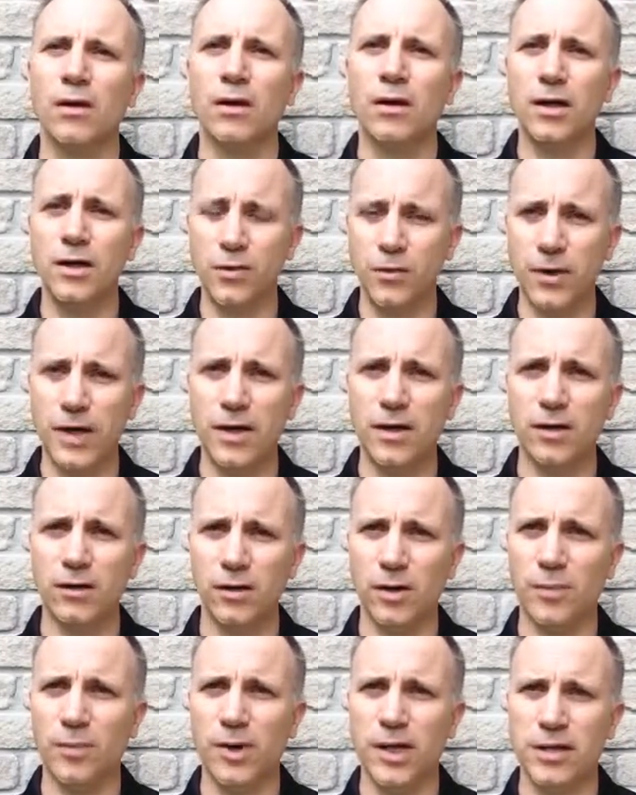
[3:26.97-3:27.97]
on a
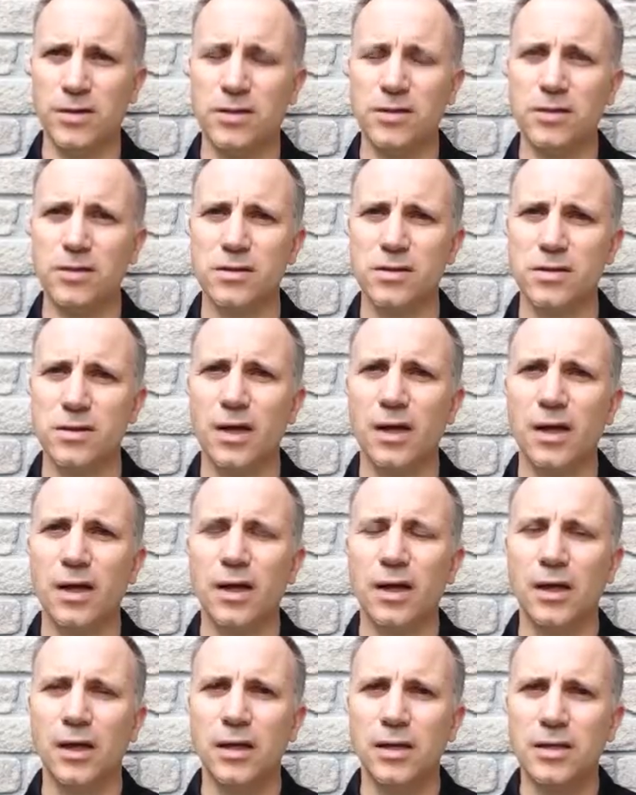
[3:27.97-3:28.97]
regular basis.
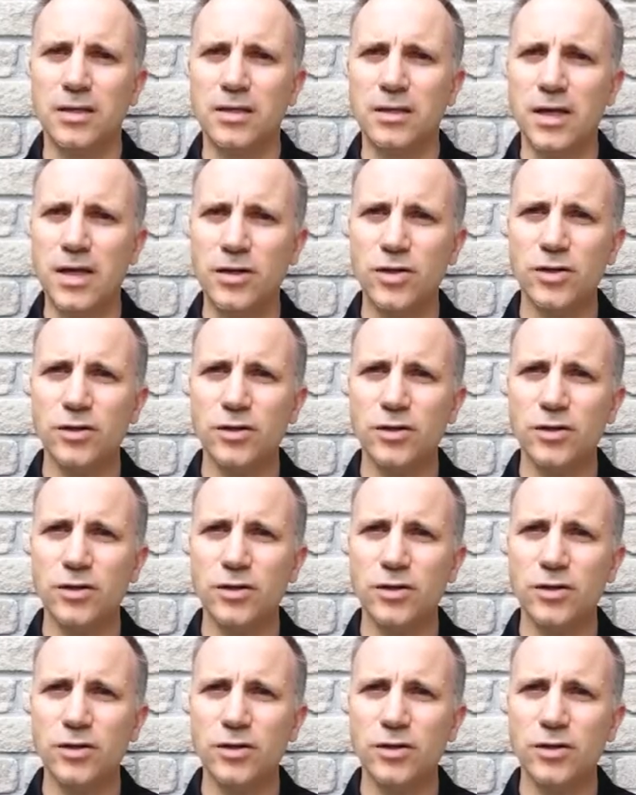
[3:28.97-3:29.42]
Stay